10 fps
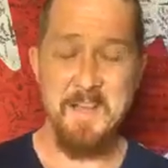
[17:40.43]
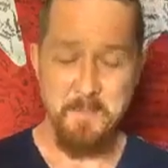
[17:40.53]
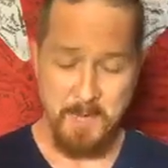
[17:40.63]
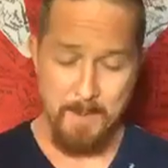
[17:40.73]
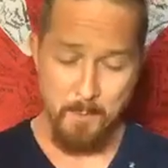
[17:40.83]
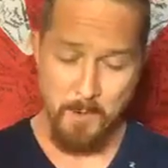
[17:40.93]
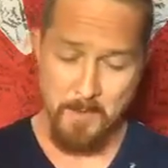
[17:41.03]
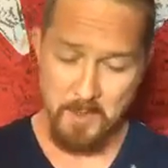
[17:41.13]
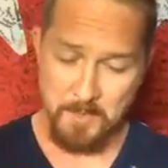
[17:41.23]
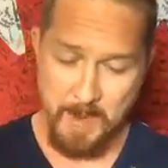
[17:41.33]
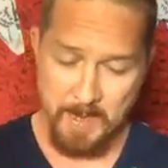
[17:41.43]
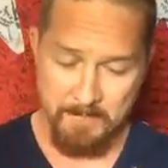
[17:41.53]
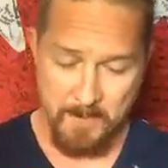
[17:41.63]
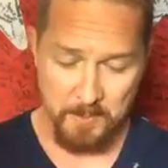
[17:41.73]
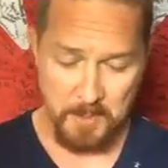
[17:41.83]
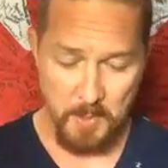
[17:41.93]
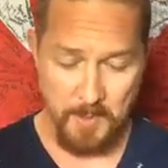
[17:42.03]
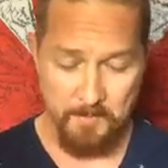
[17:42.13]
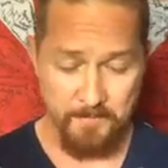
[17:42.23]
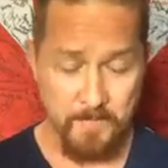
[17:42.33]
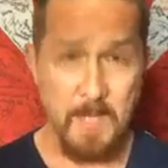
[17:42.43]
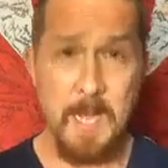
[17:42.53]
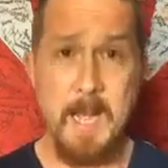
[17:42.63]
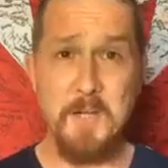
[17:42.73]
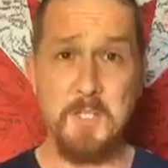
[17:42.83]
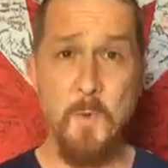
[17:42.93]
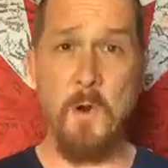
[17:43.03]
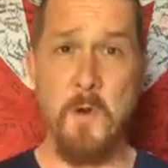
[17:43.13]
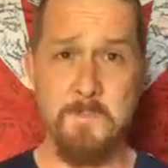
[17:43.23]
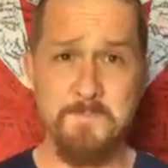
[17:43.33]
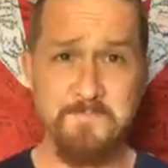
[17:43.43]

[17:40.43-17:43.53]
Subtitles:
Put up one of those megaphones to it. Tomorrow,